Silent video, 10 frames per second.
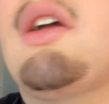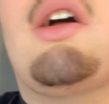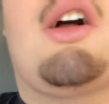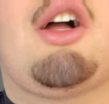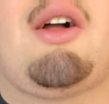
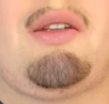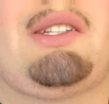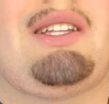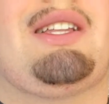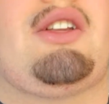
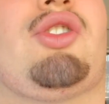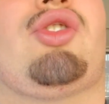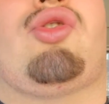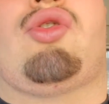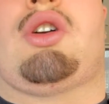Just a little
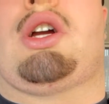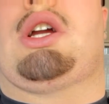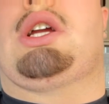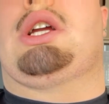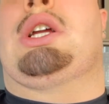
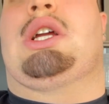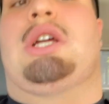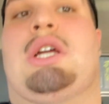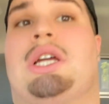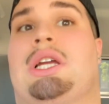sore.
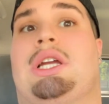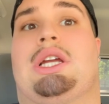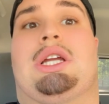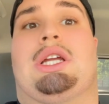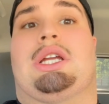
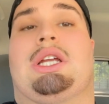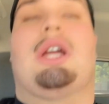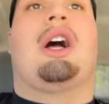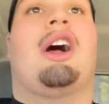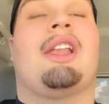
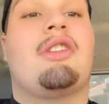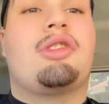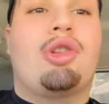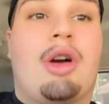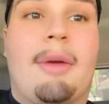
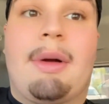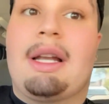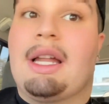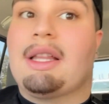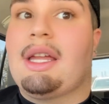But
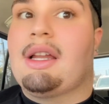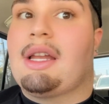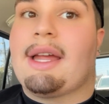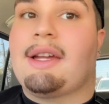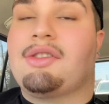nothing
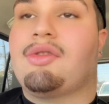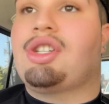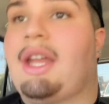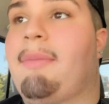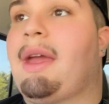like
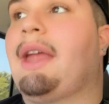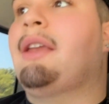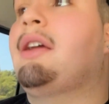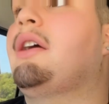excruciating pain.